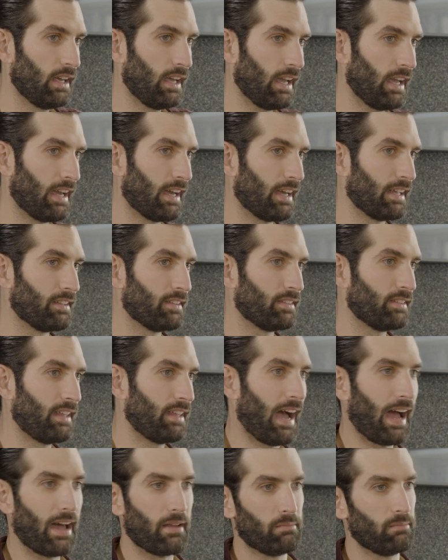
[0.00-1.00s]
and
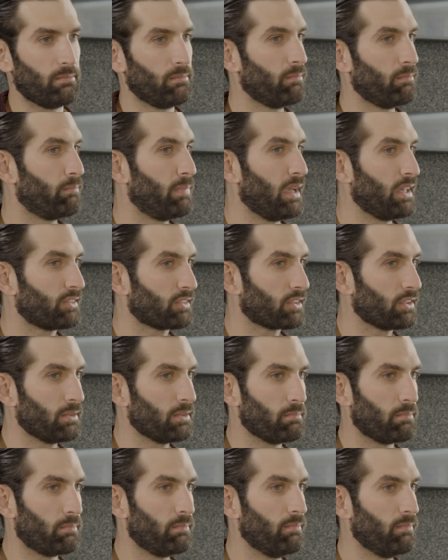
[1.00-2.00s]
that
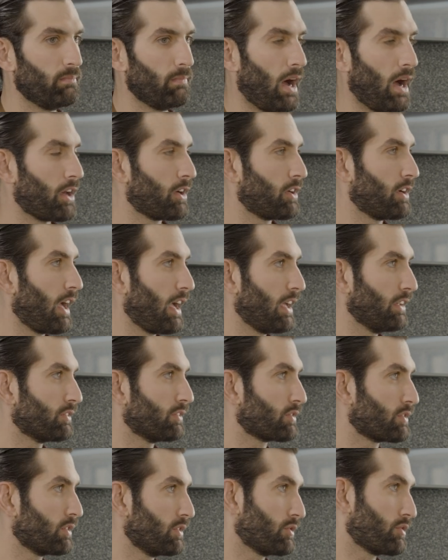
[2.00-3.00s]
basically
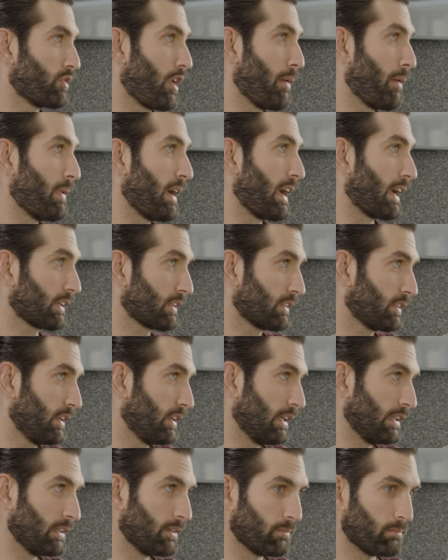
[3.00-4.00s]
modernized drawback
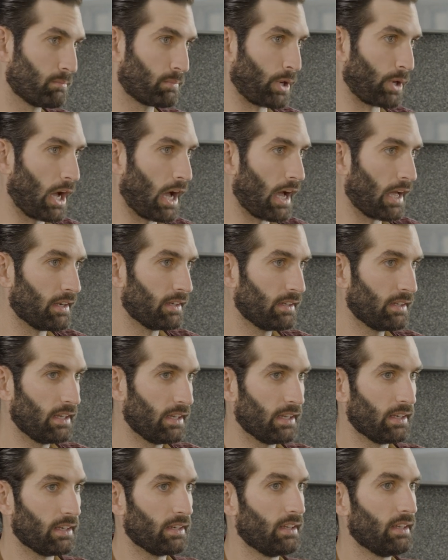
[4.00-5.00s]
and brought
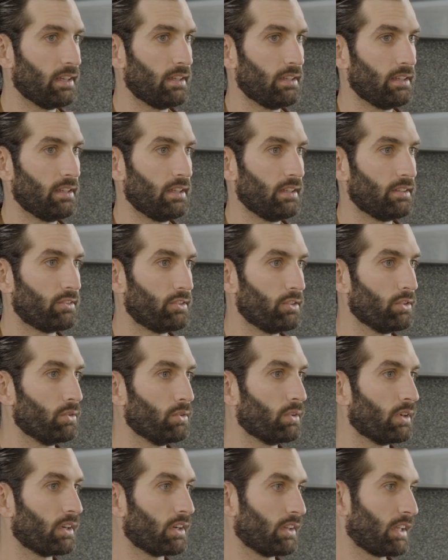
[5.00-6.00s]
it
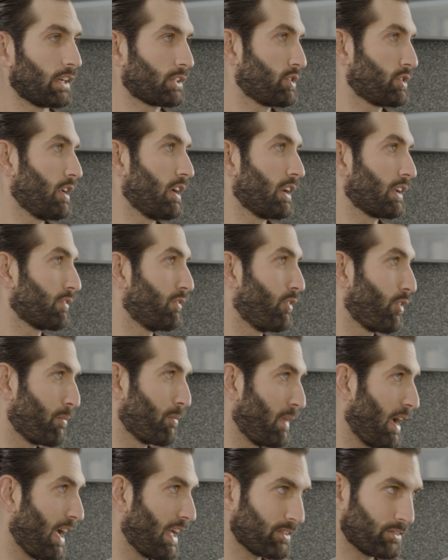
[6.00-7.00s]
into an electronic
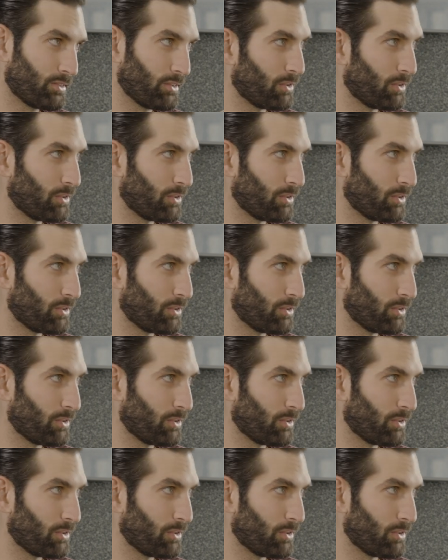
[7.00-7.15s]
format.